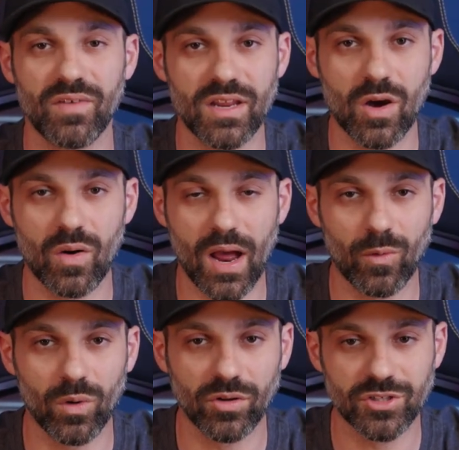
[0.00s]
video, I
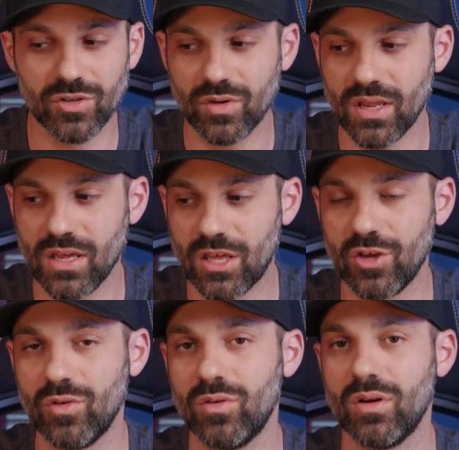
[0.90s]
will do
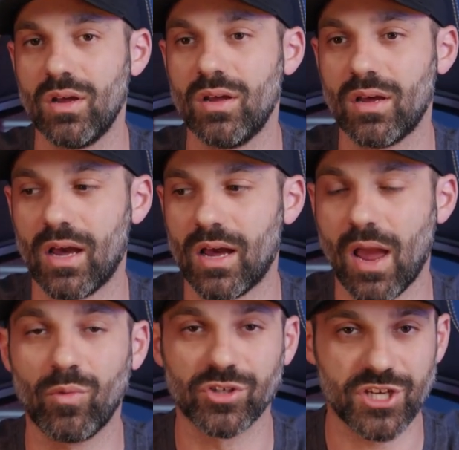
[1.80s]
EQ, uh,
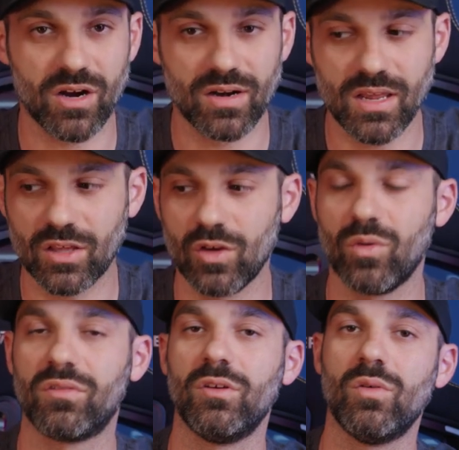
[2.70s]
I will share an EQ
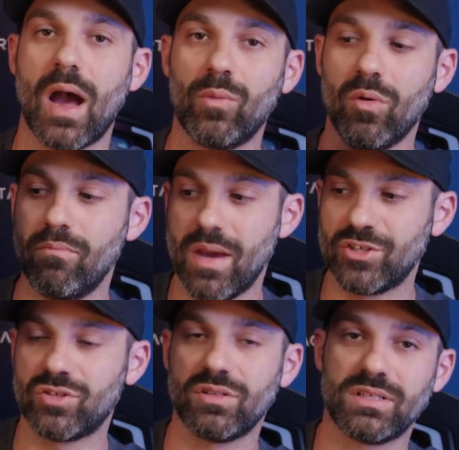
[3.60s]
with you, I will
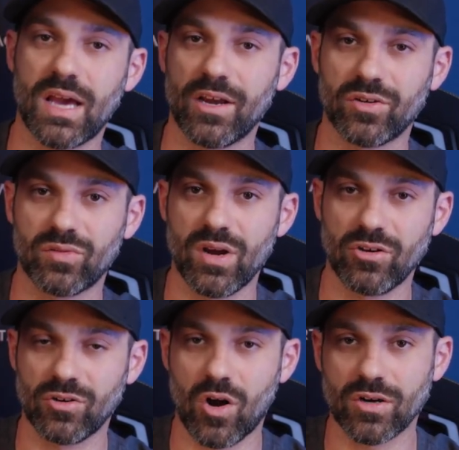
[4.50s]
measure the TYGR
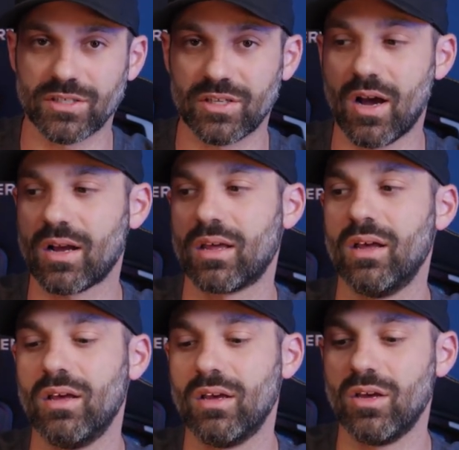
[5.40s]
300R stock,
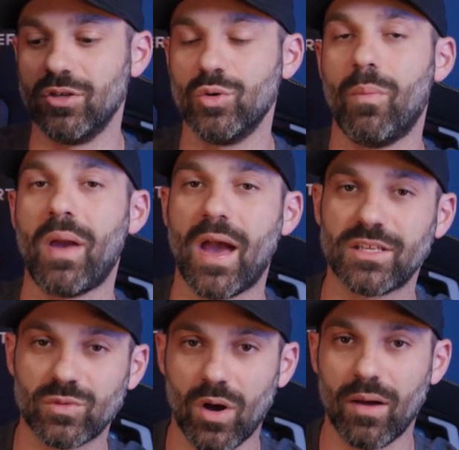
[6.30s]
do a
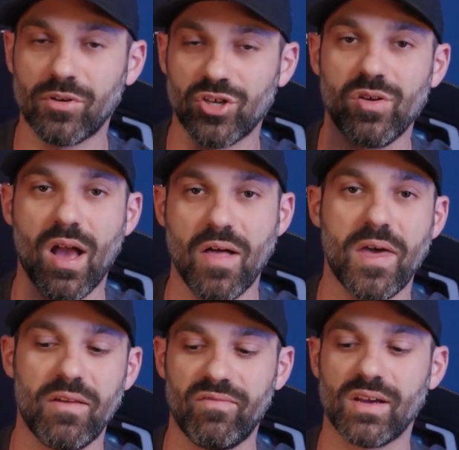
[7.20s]
pad swap, show you how
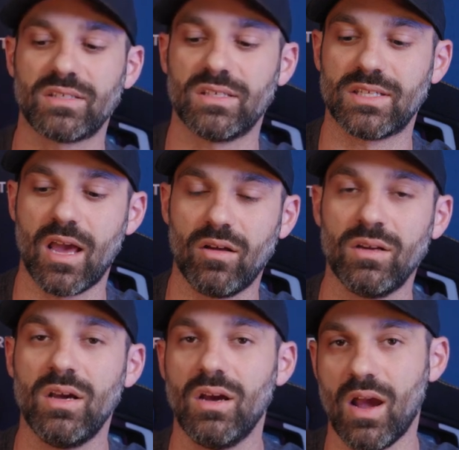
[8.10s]
that affects the
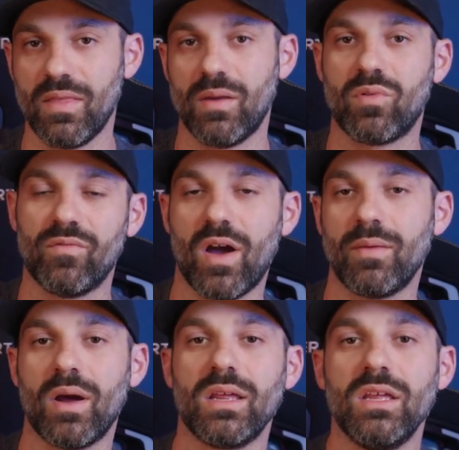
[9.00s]
sound, and then provide
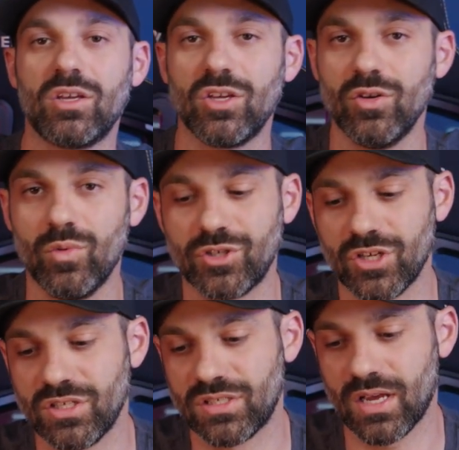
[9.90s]
my EQ, which
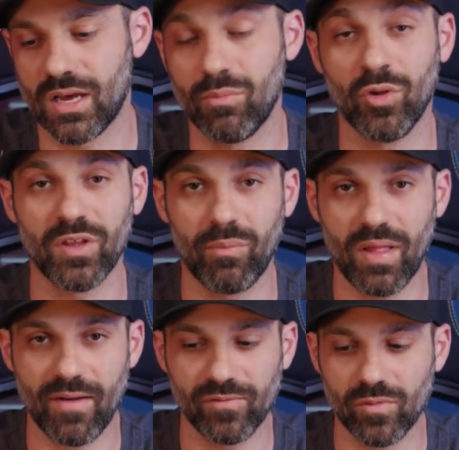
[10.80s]
is uh,
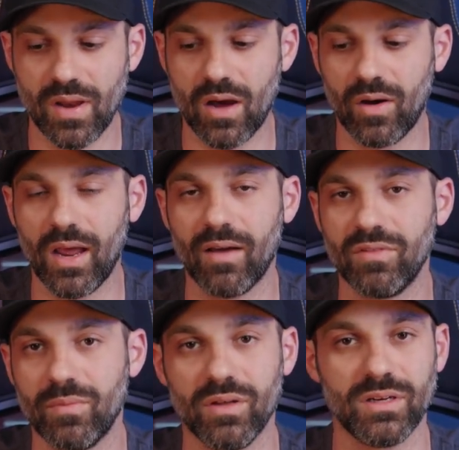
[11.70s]
multi-platform now. I have
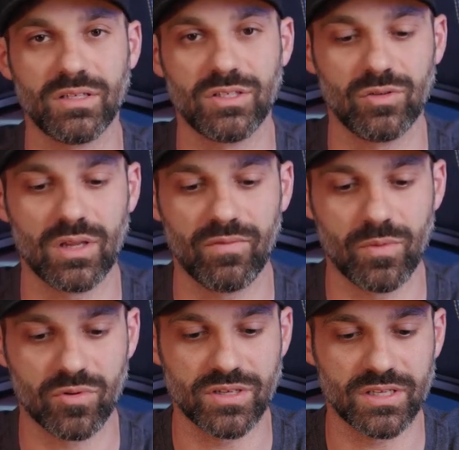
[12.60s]
the ability to give you
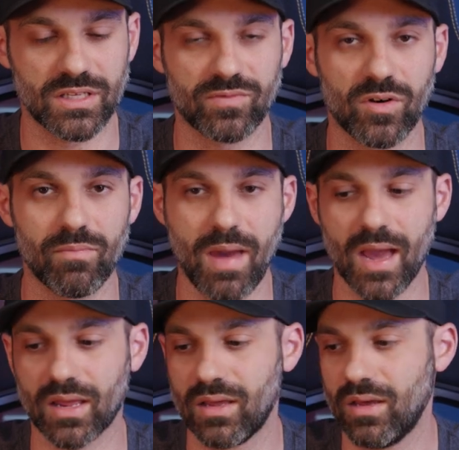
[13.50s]
presets for
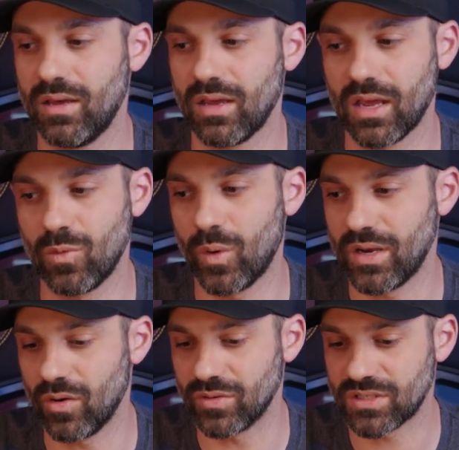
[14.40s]
Mac and
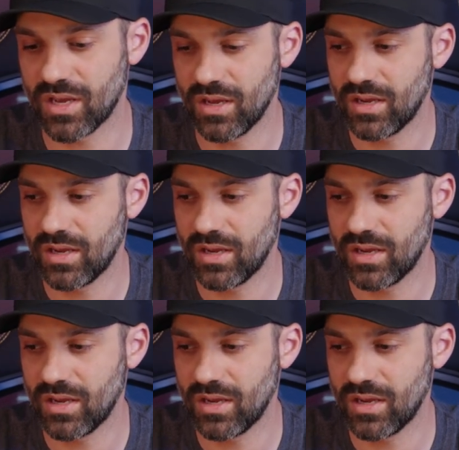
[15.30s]
Windows.